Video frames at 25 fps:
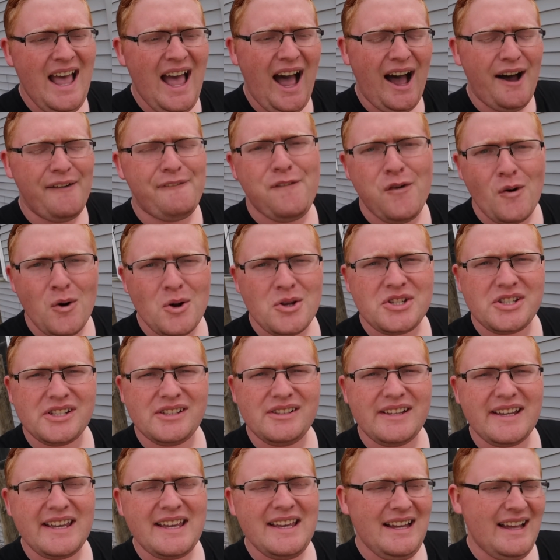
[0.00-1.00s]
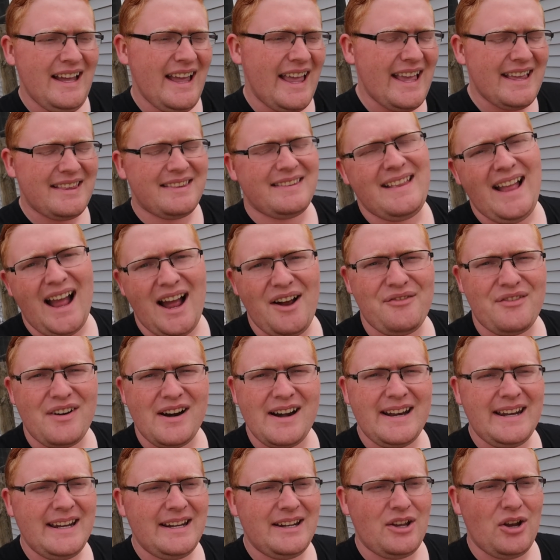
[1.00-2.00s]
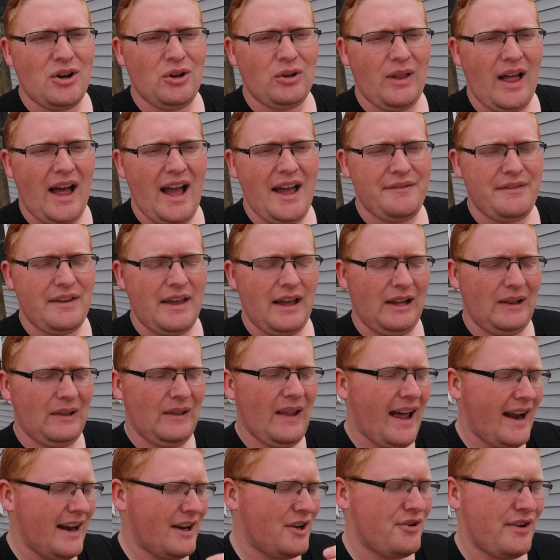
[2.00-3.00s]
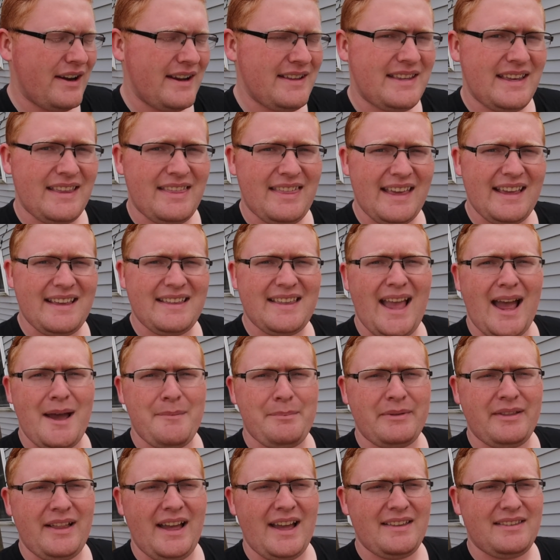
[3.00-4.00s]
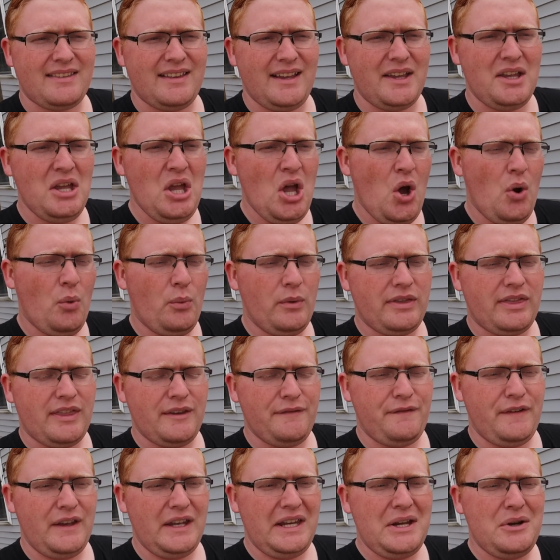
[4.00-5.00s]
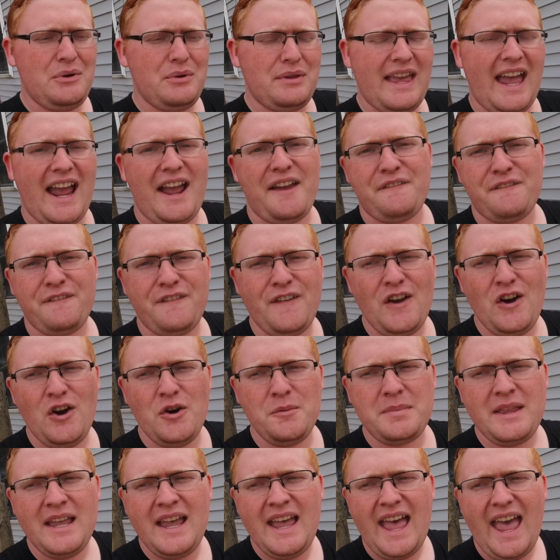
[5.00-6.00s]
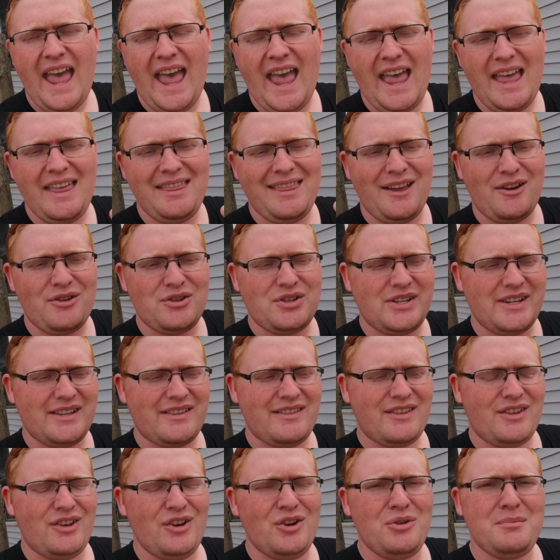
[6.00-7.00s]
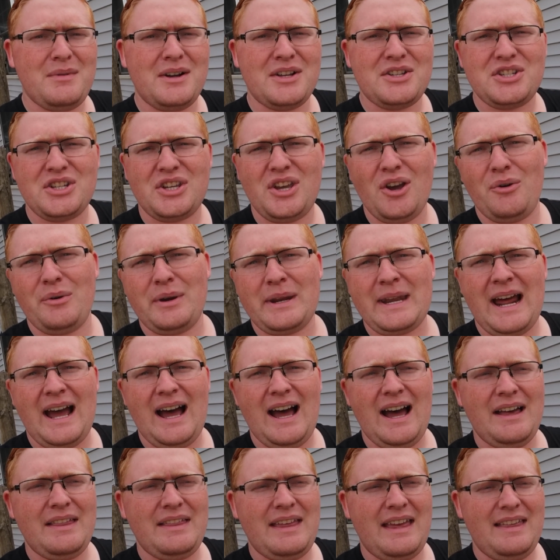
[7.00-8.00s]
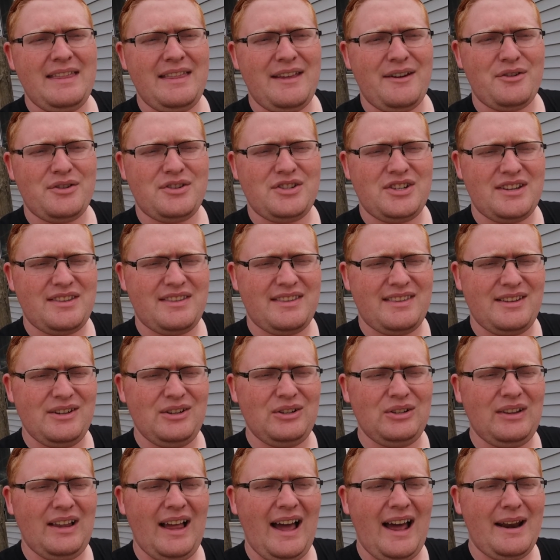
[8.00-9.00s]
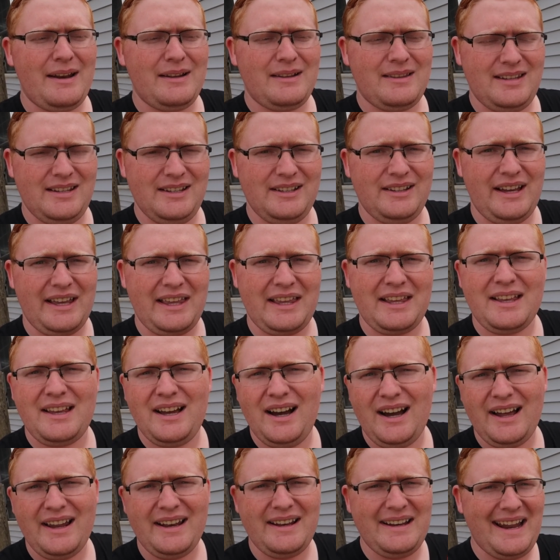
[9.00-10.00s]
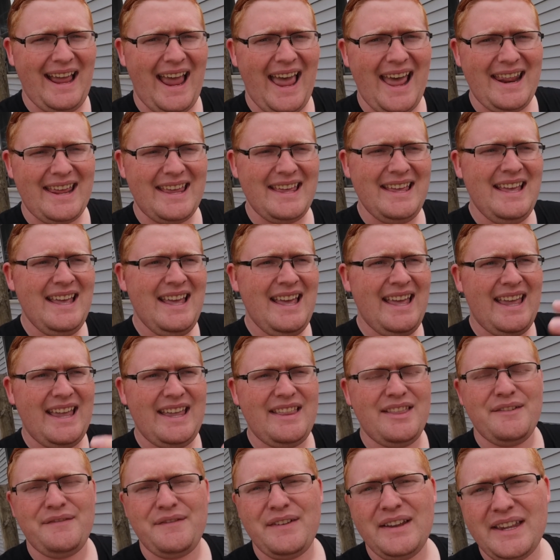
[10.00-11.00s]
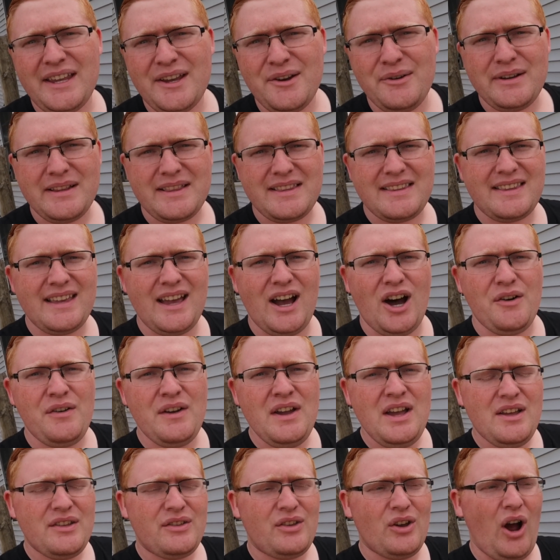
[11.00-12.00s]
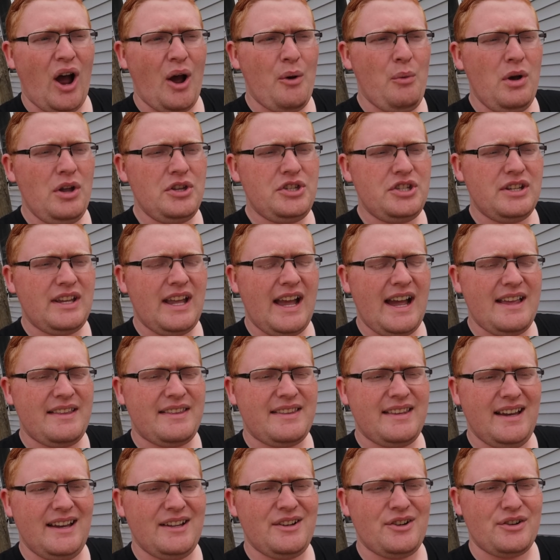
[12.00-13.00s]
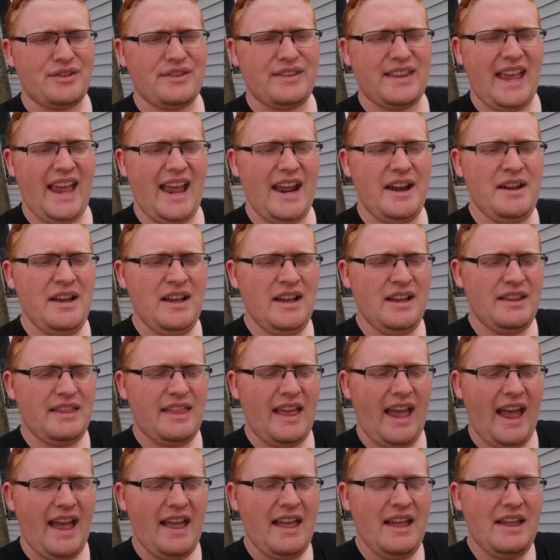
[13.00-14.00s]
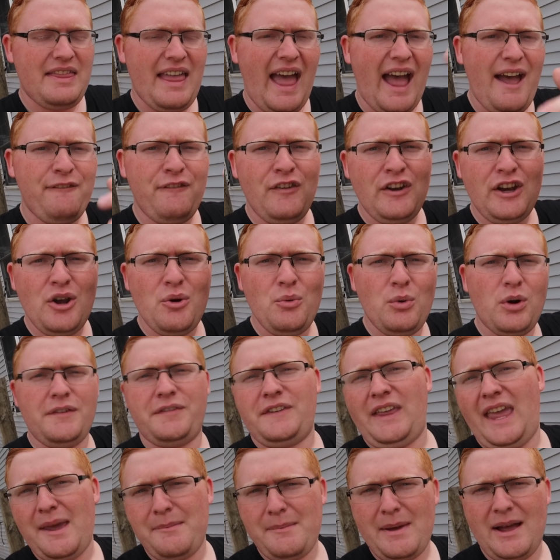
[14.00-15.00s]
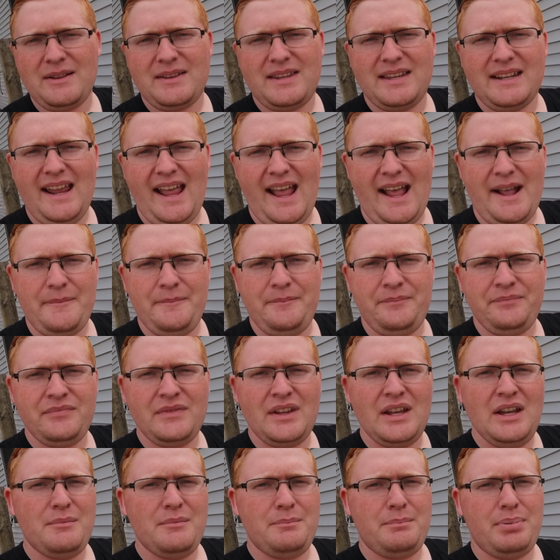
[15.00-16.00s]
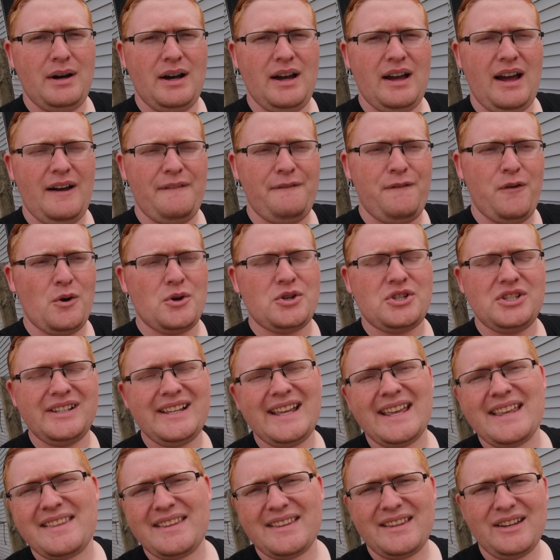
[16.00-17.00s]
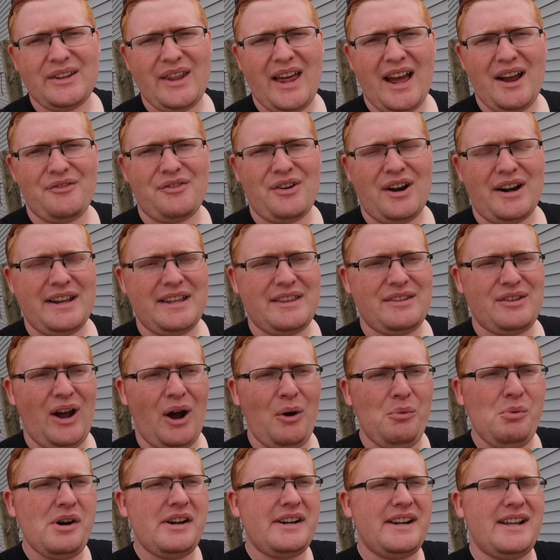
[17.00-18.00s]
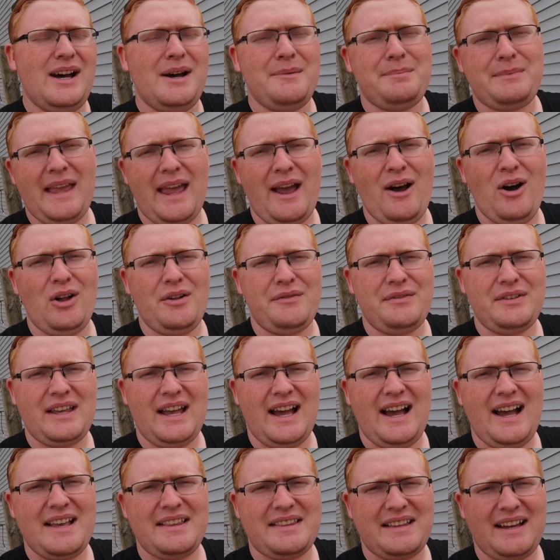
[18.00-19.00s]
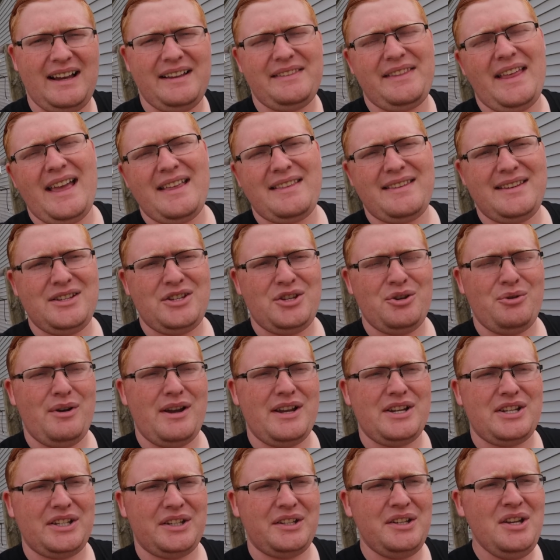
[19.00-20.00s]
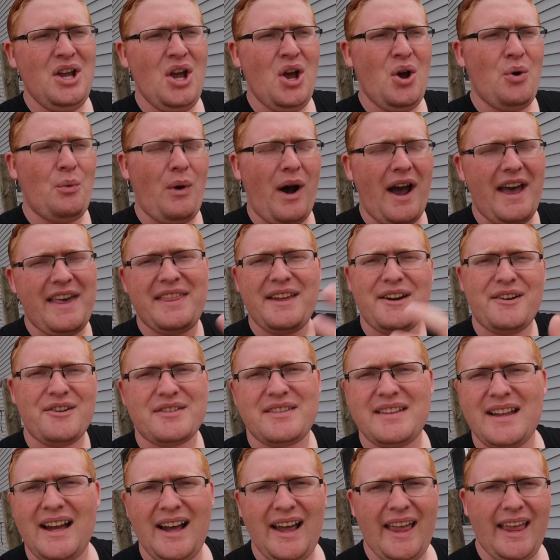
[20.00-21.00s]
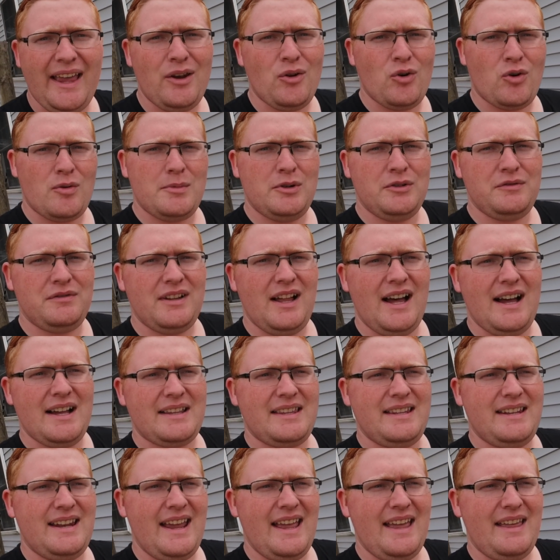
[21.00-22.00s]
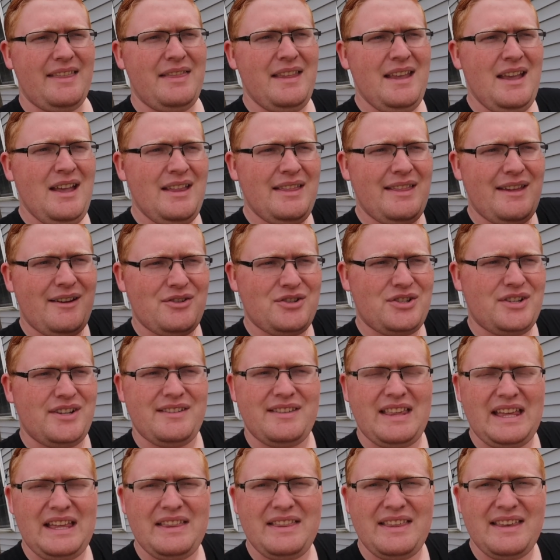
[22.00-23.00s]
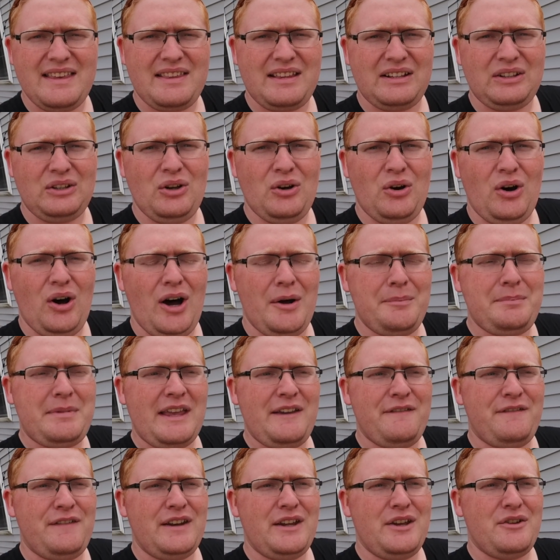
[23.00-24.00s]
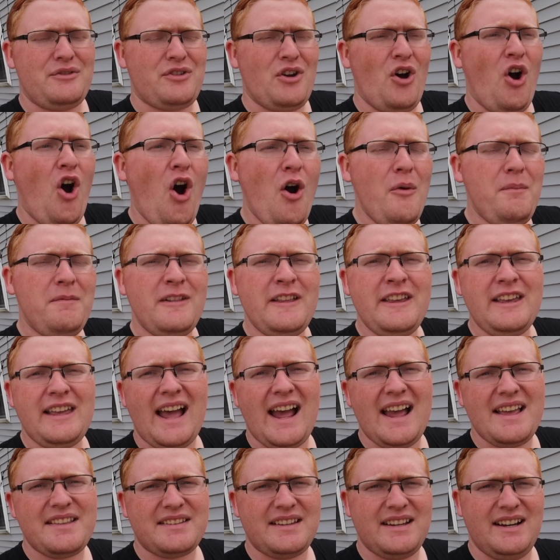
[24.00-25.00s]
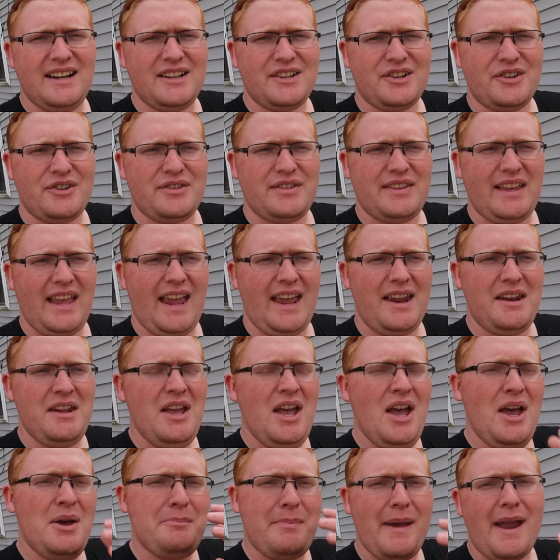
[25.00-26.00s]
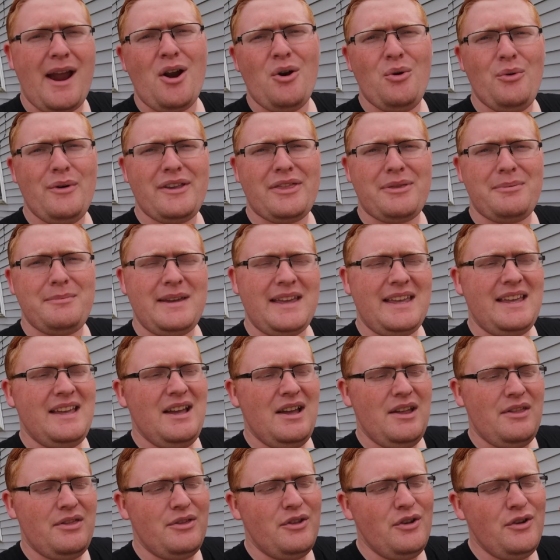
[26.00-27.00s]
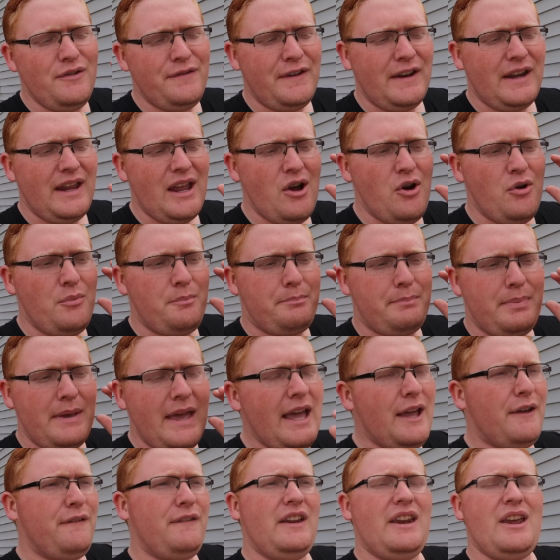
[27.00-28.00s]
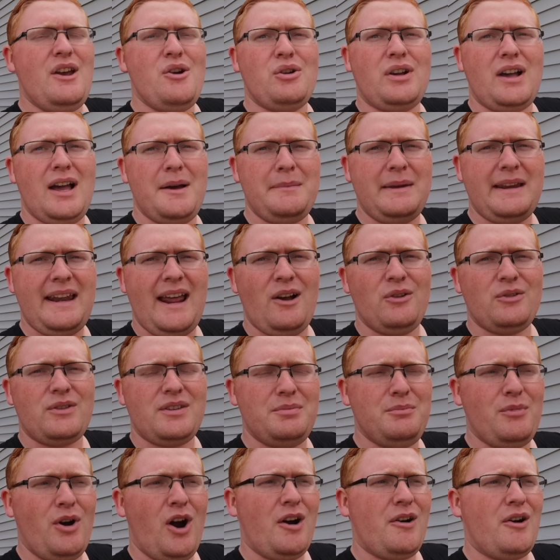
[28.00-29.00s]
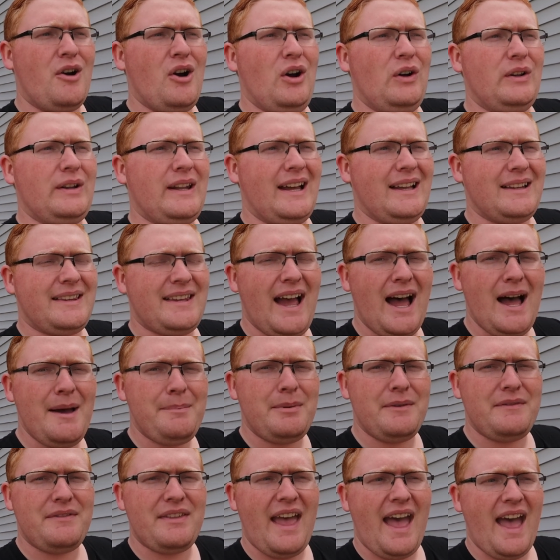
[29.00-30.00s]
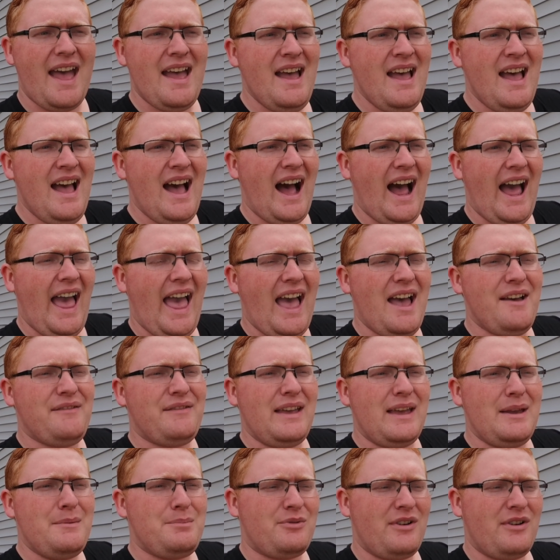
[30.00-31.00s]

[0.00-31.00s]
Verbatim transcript: Unfortunately, it's not ready to go live yet. A lot of crazy things happened last night with the video that I filmed, and there's just so much going on, and there's just still a lot to like cut and edit in the video itself. So I want you guys to understand that that video would have came out today, but unfortunately it's still not ready. So I wanted to update all of you guys on that situation, why there is not a normal vlog today and there's just this little update video. So hopefully you guys can understand, bear with me. New video, big video coming out tomorrow, and on top of that, I have a